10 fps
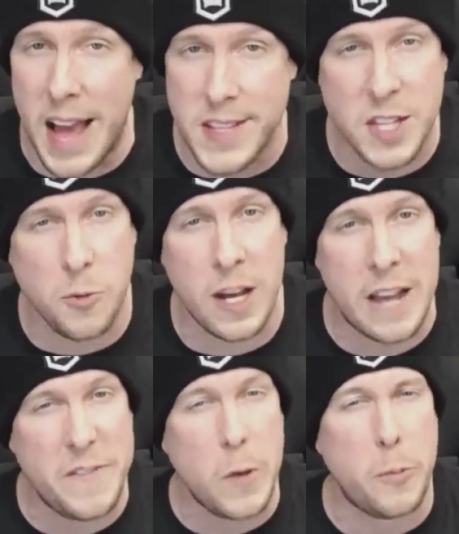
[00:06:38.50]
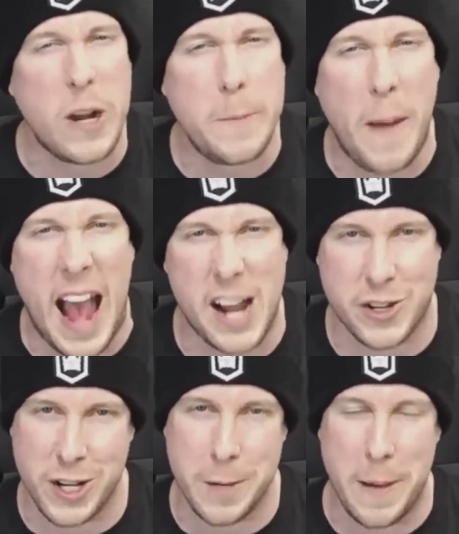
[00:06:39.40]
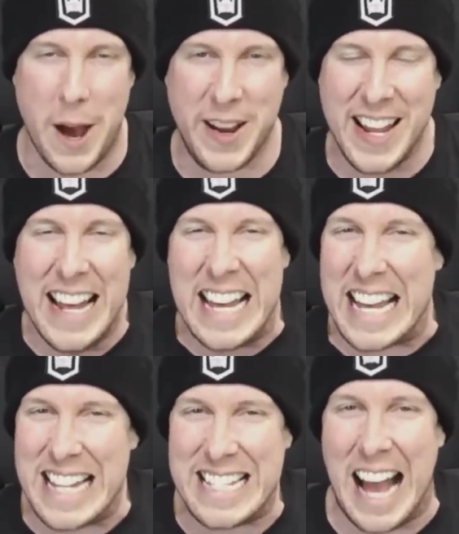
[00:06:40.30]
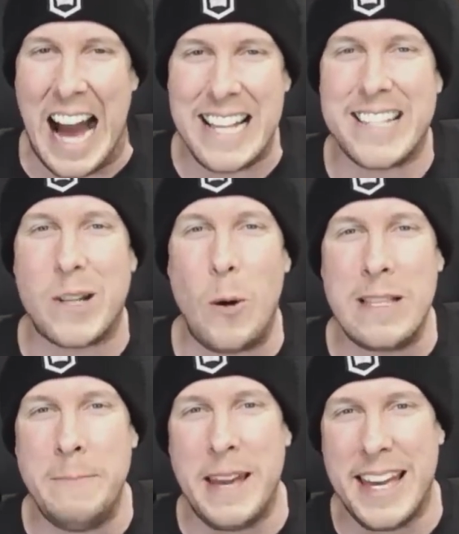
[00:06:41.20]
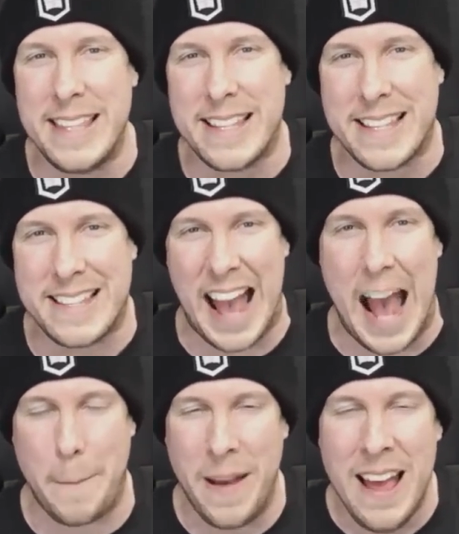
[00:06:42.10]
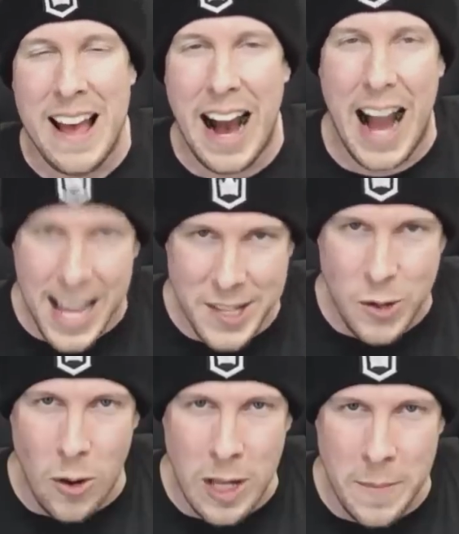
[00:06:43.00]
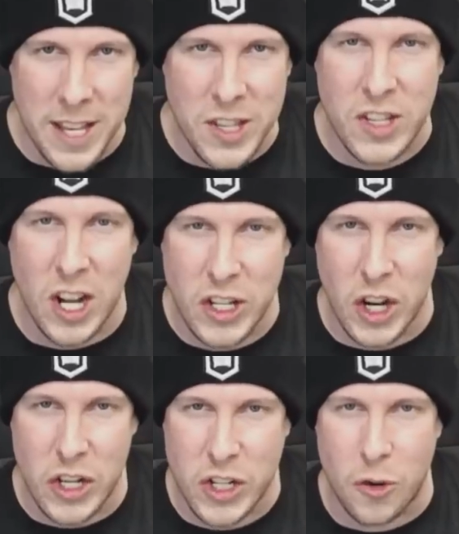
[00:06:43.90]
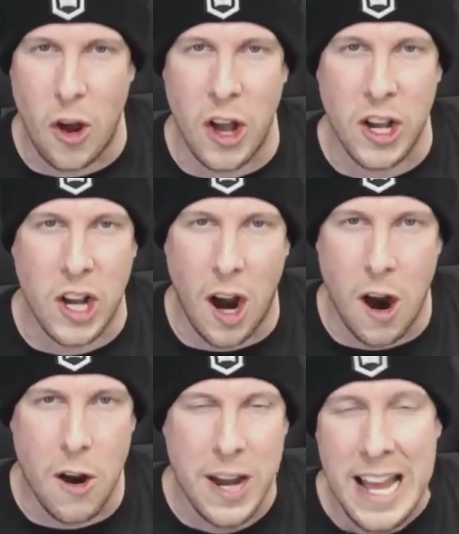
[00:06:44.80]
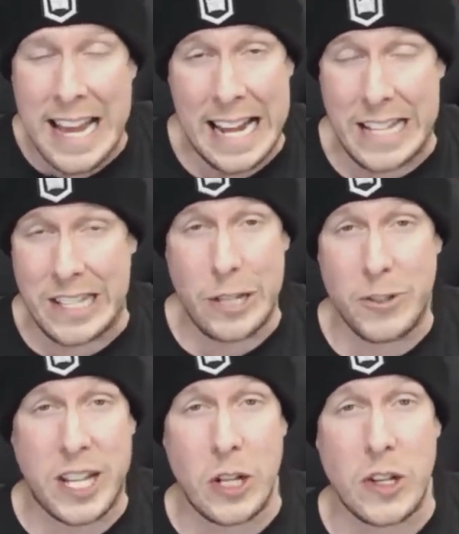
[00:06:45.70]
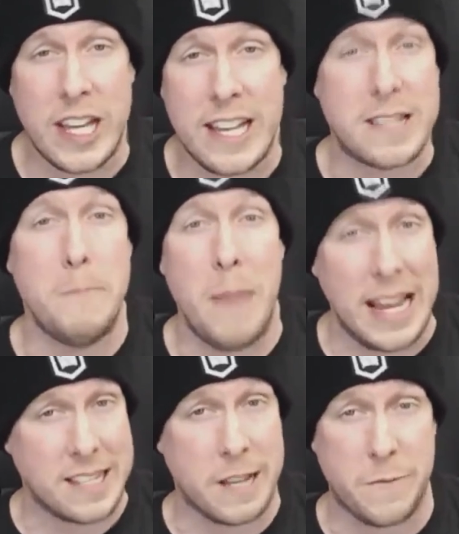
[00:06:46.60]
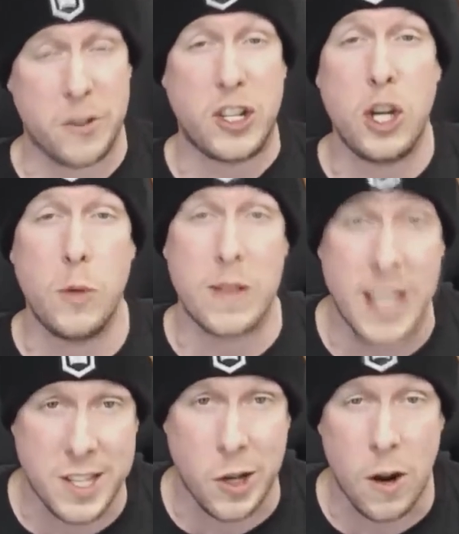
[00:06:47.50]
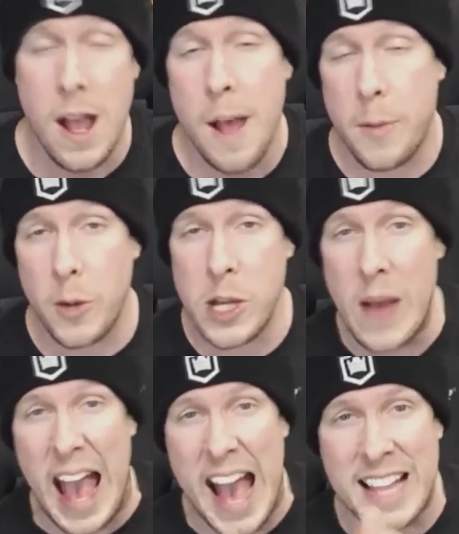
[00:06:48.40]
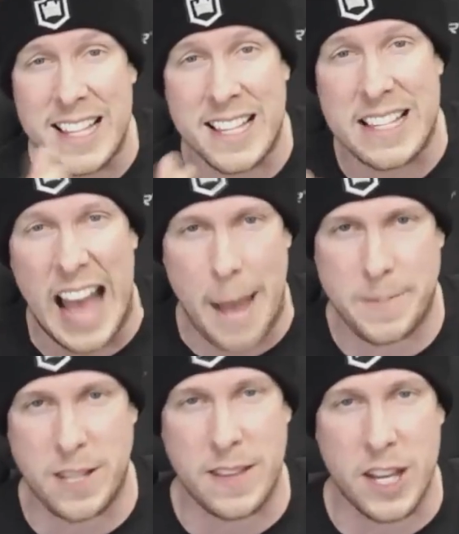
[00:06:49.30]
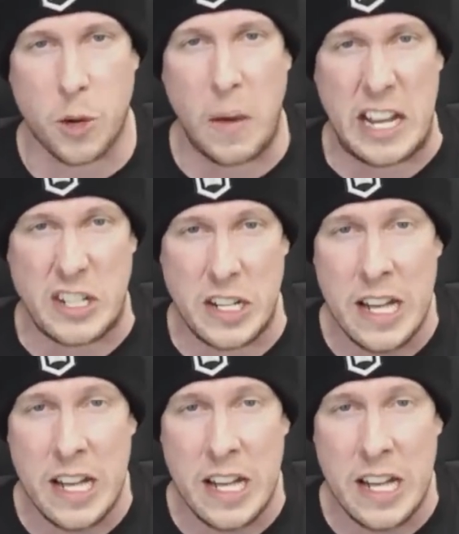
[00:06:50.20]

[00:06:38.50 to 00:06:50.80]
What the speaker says: this one. I feel pretty passionate about it. It's Ice Golem and Zap. Ice Golem is such a strong card. Its utility is amazing for 2 elixir, but when you add Zap to the equation,